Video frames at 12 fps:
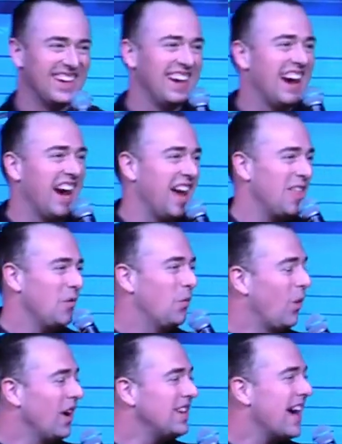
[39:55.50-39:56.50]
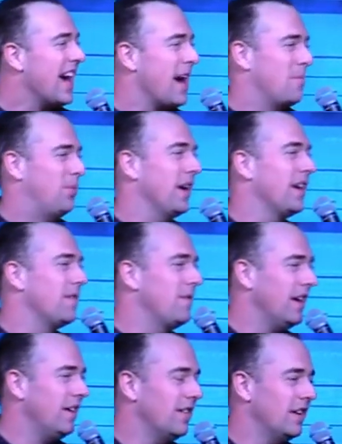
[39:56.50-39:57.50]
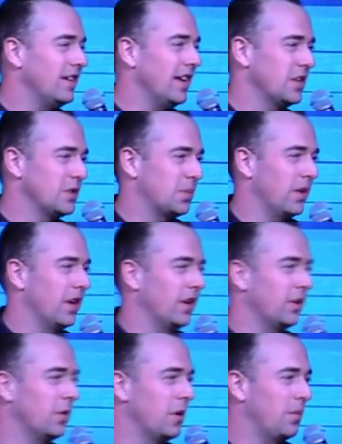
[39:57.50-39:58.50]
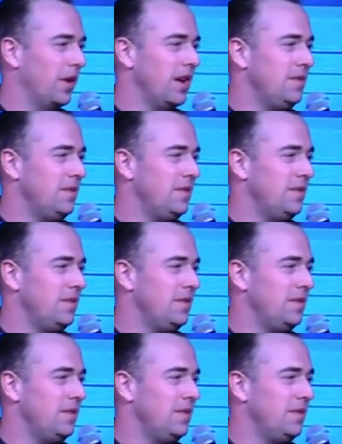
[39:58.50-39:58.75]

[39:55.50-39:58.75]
And then one day I prayed a very, very dangerous prayer. You know I prayed?